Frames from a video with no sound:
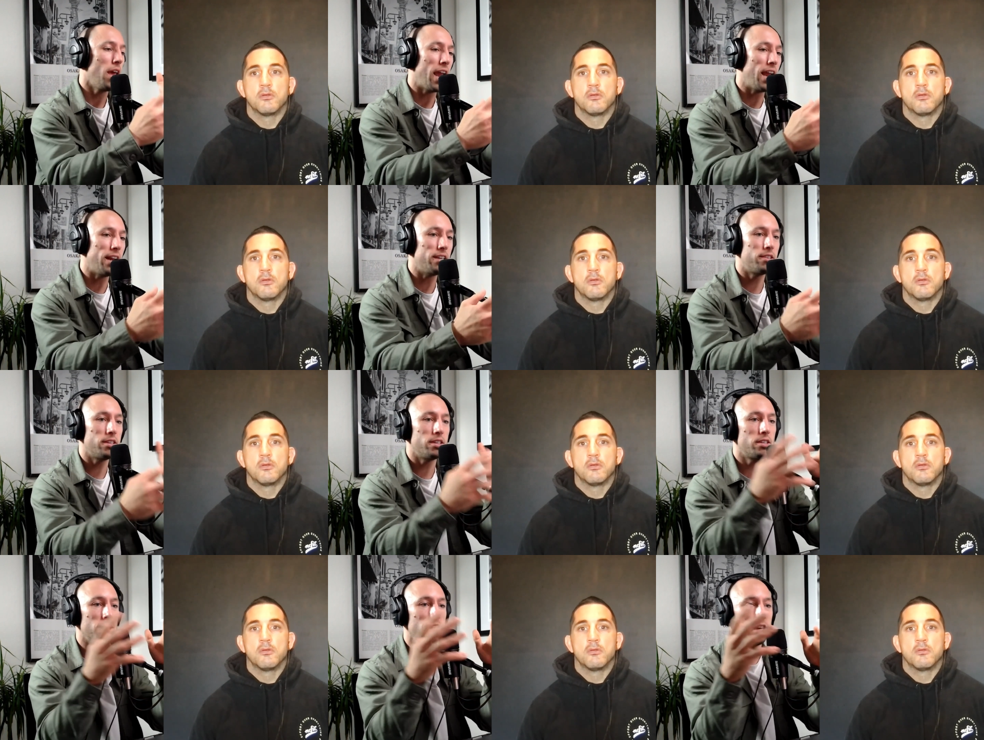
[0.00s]

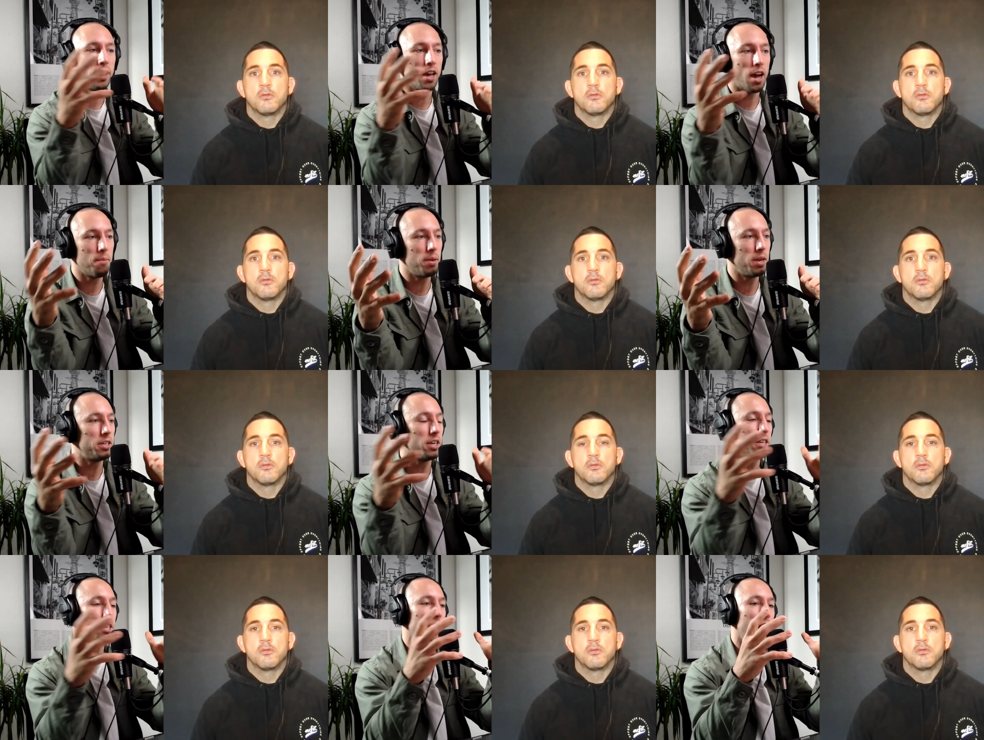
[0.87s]
Speaker 1: adcc
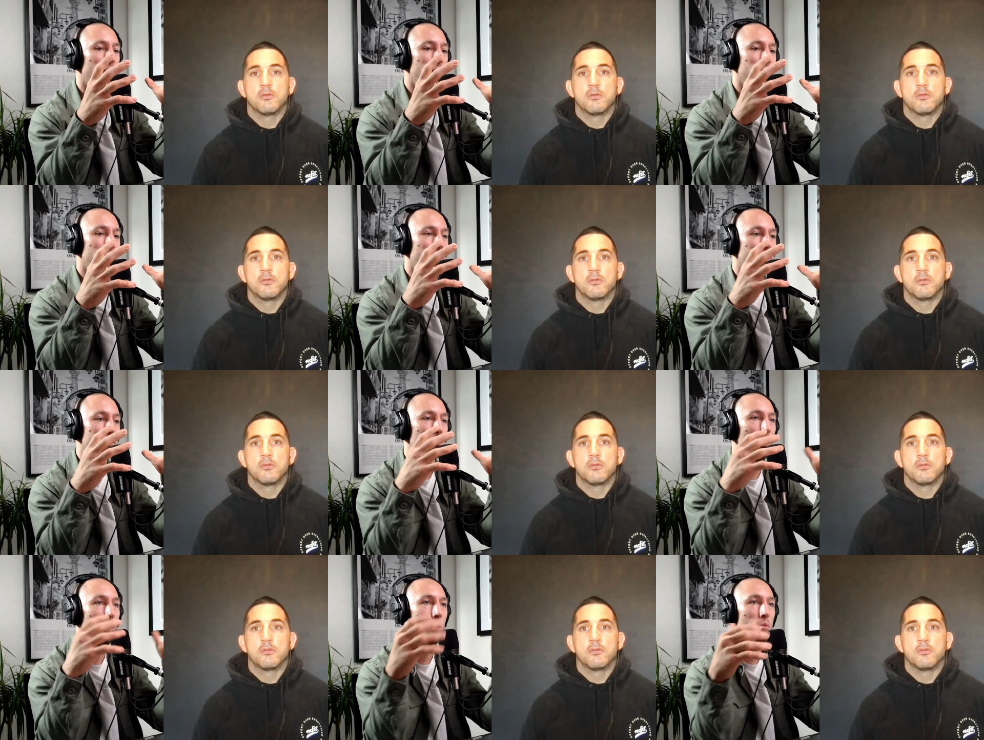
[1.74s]
ibjjf it's
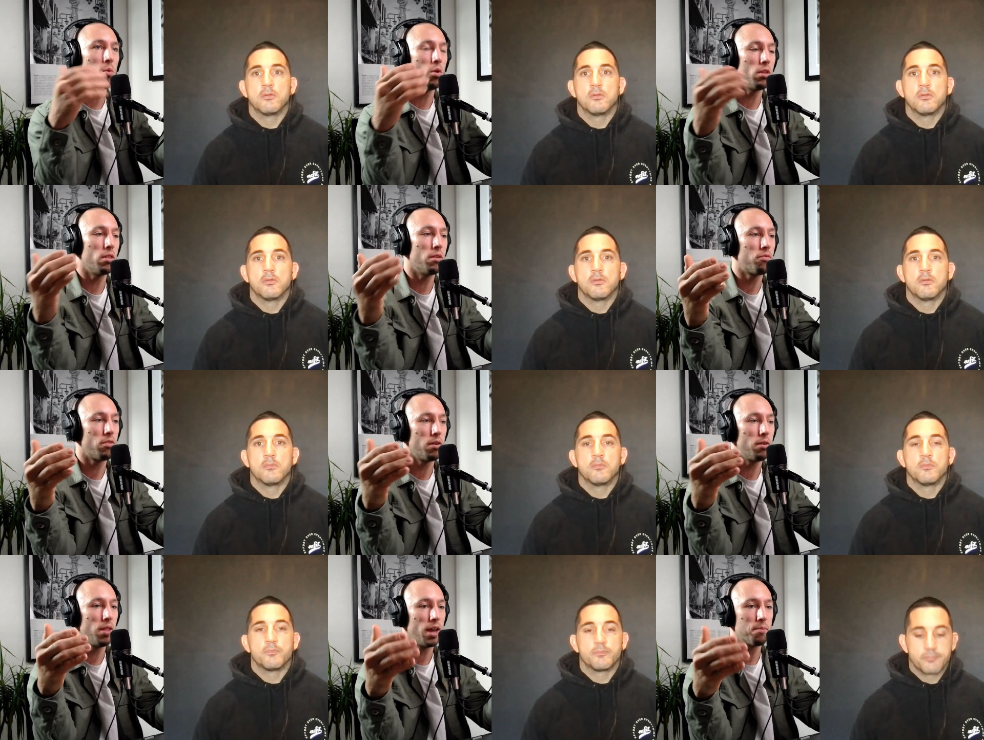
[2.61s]
more and more in the fr-
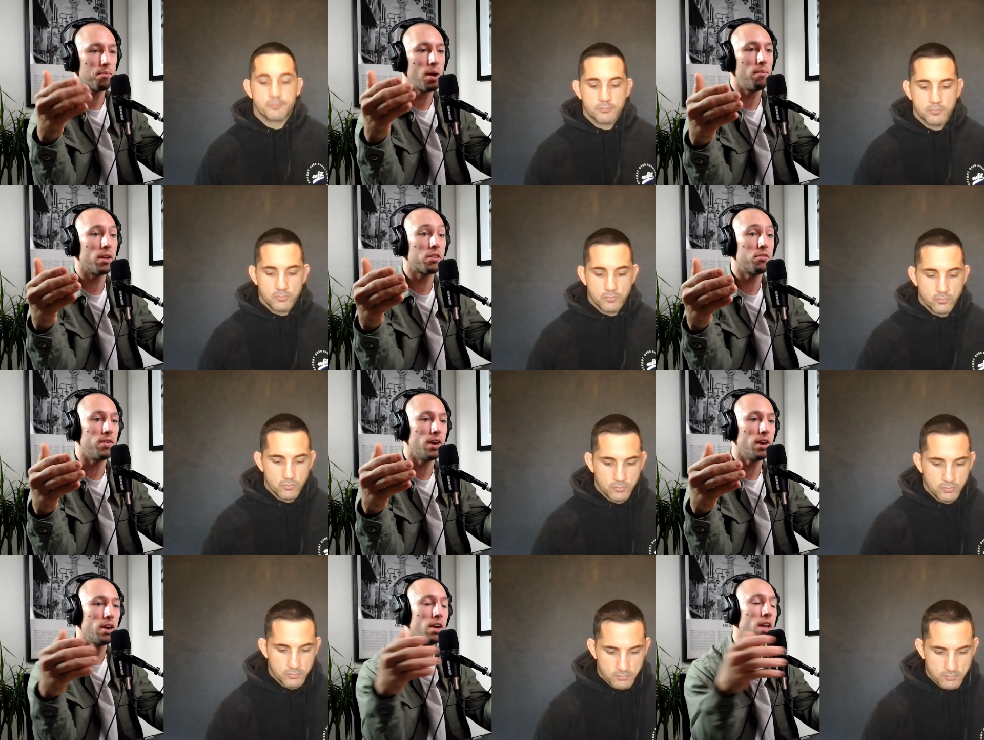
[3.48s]
like public
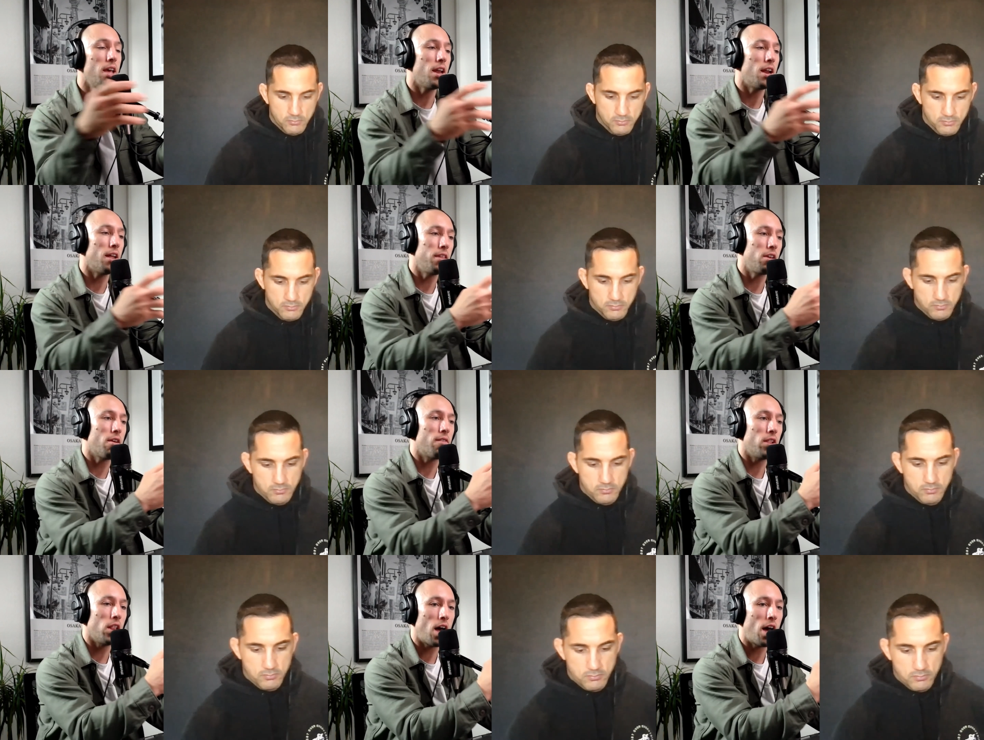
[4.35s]
sphere and i think you have
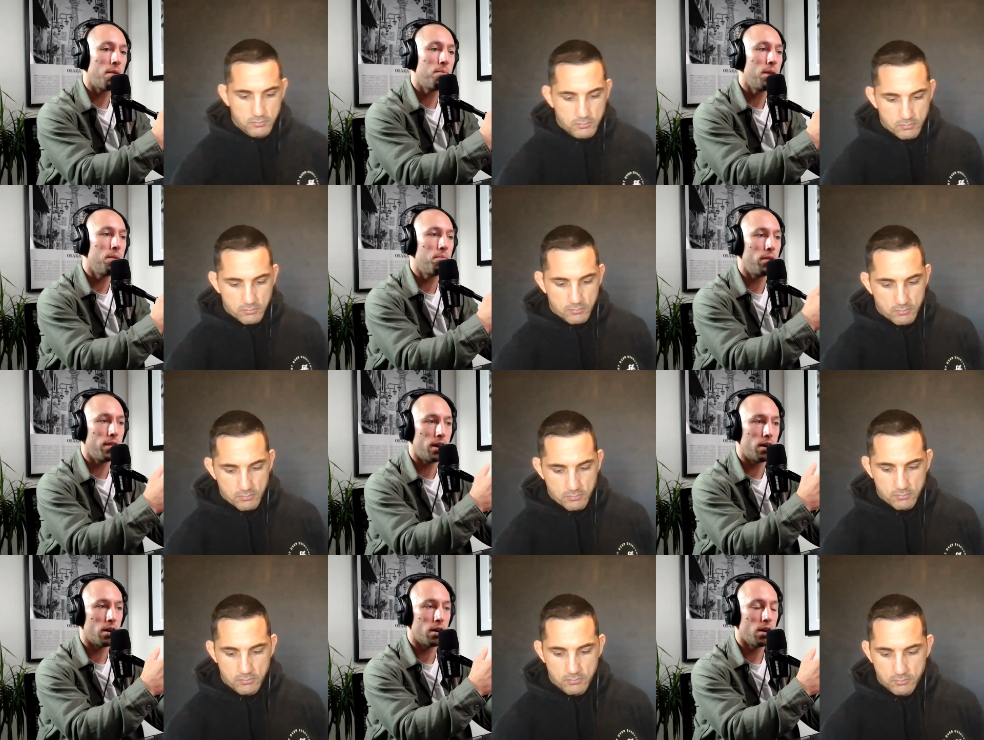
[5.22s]
a lot of people
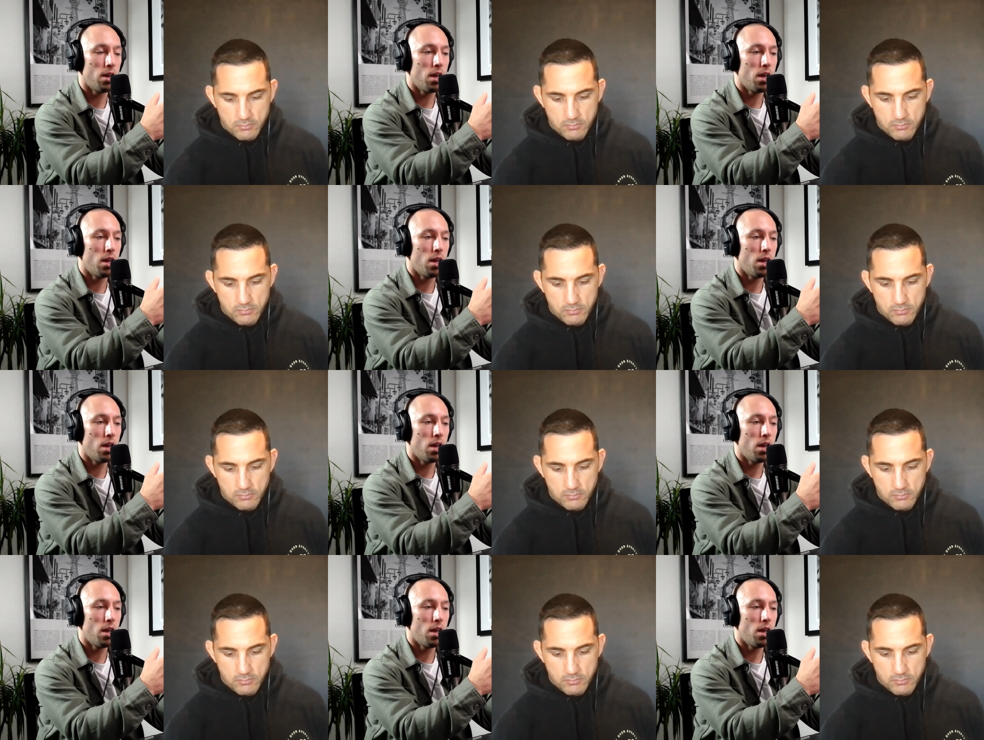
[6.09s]
that are